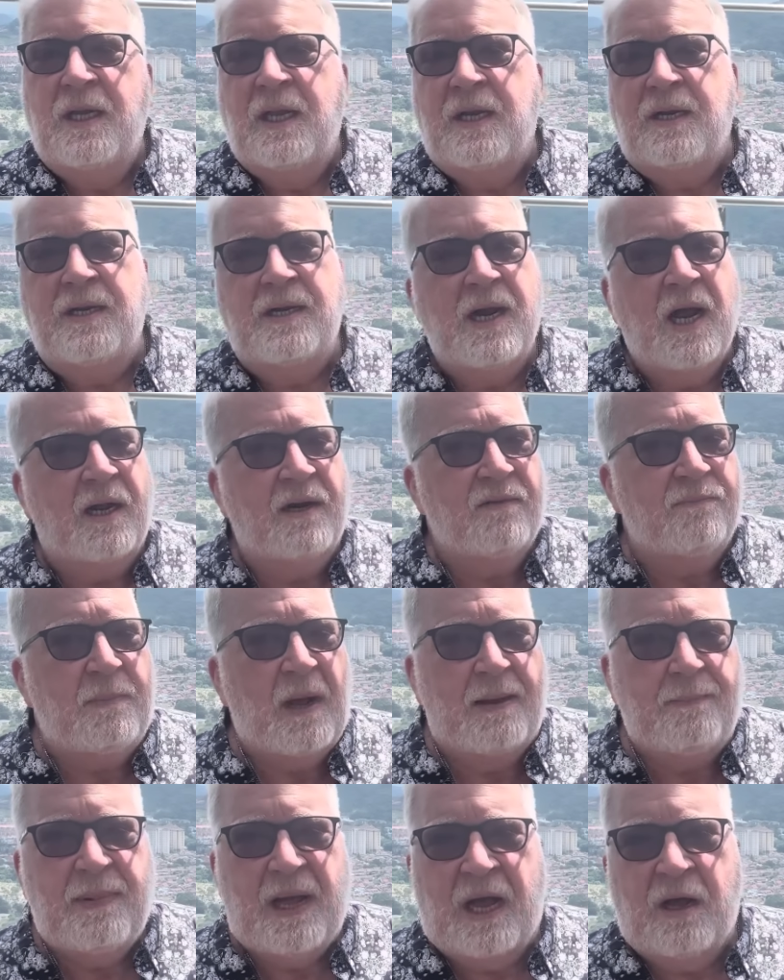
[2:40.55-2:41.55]
None of my
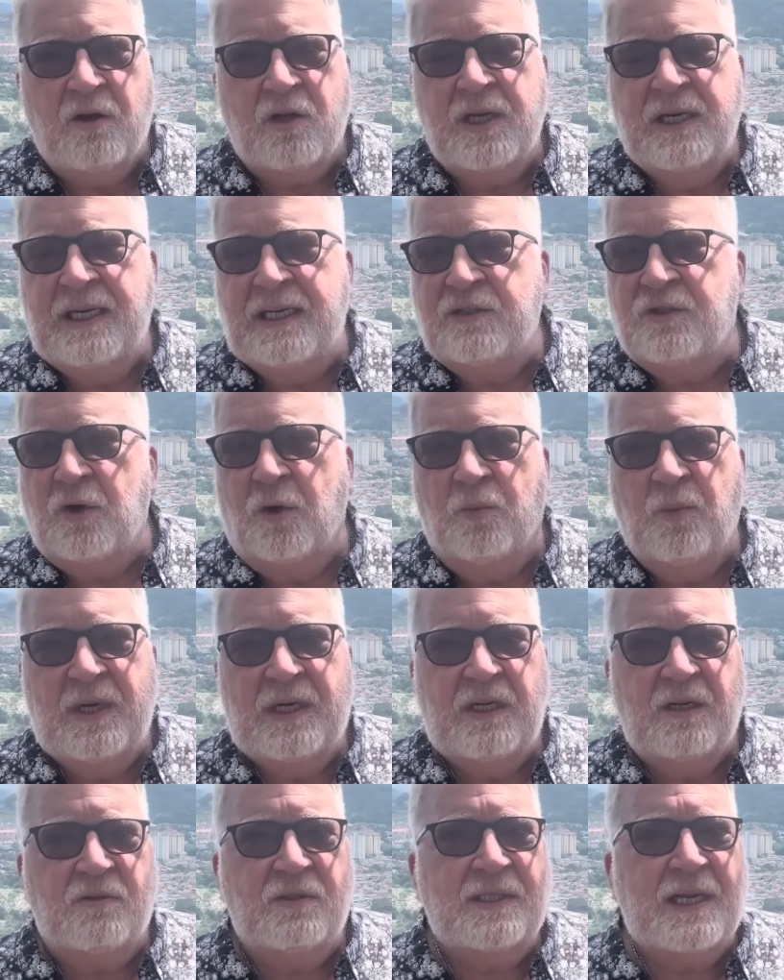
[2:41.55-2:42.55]
balconies or
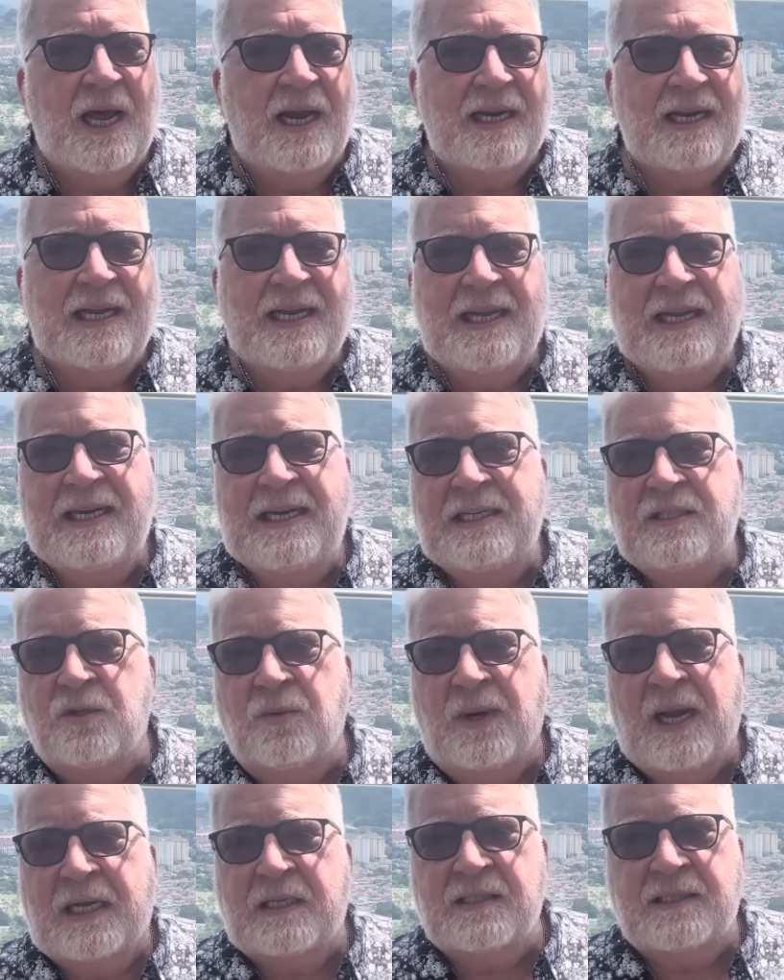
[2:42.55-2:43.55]
windows got any
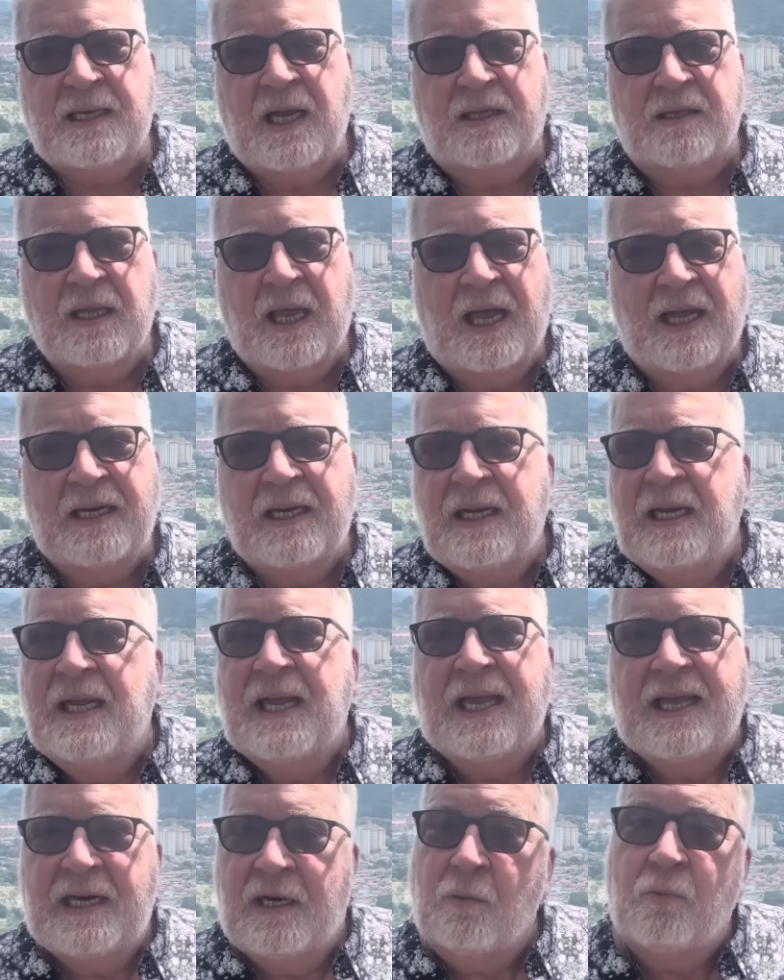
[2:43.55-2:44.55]
direct sunlight,
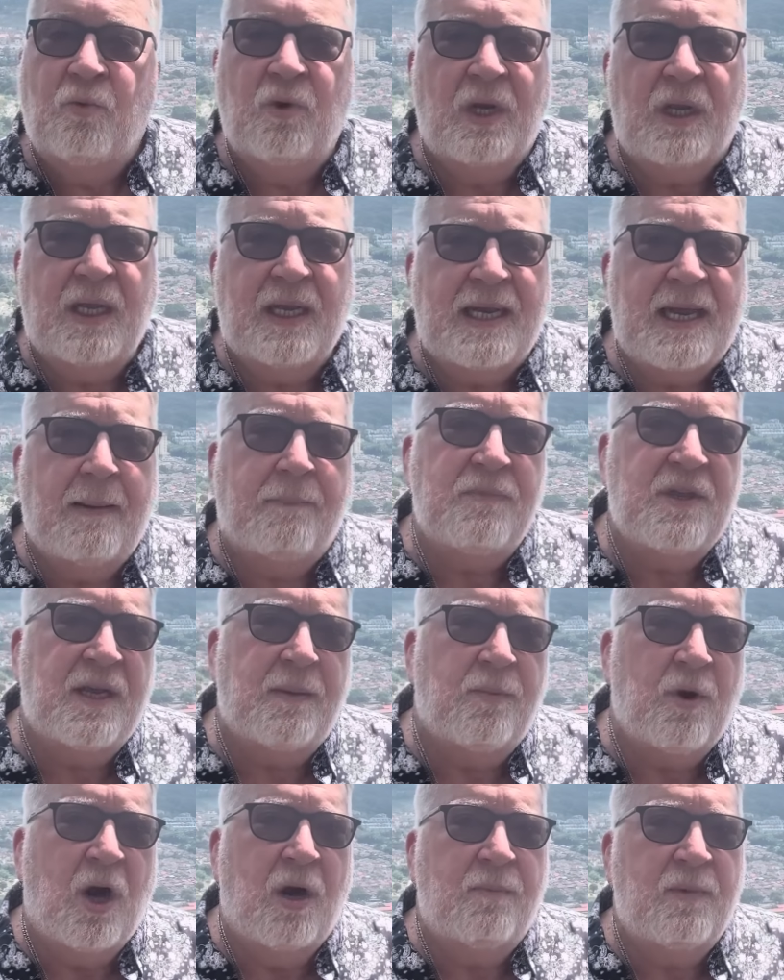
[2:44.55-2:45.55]
and it really kept the
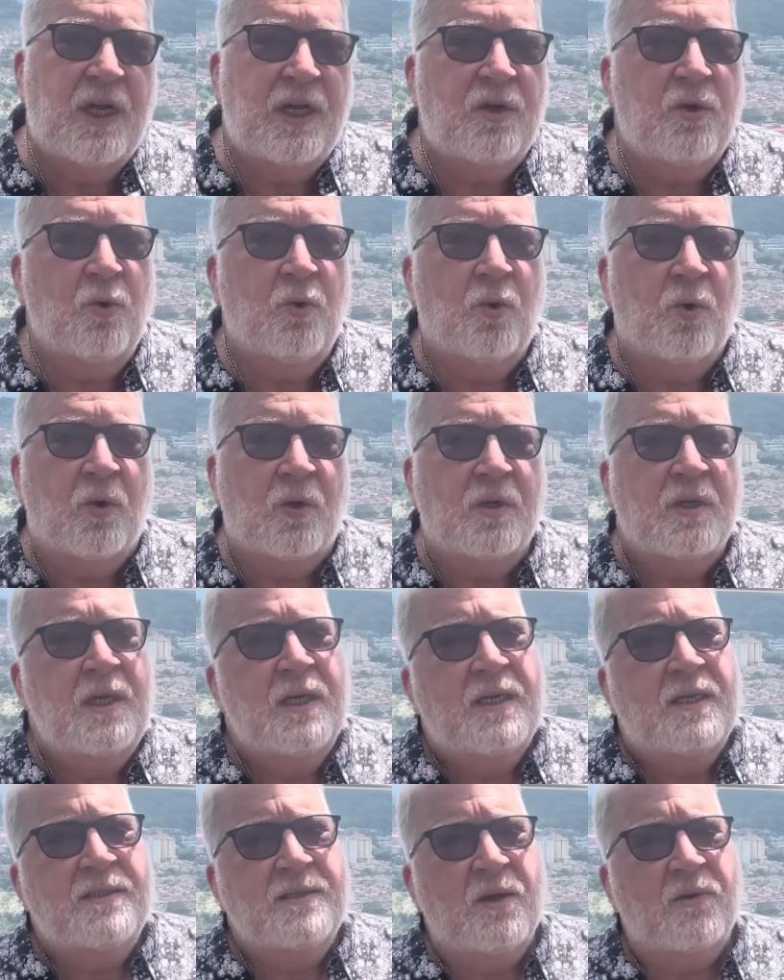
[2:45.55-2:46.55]
apartment cool.
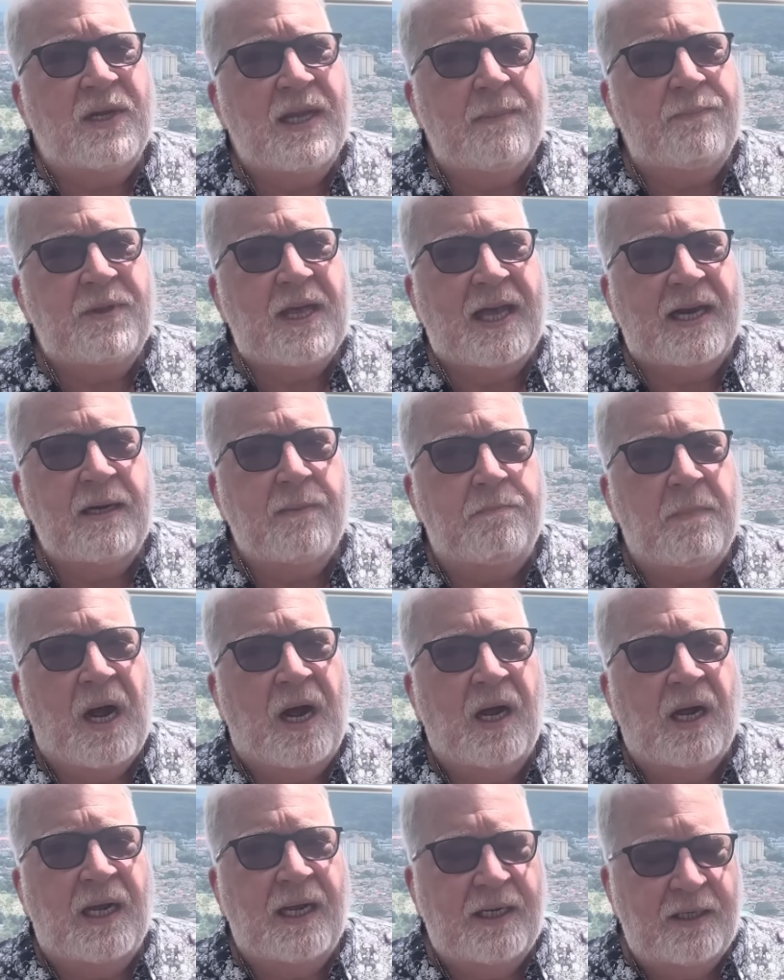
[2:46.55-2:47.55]
So keep that in mind.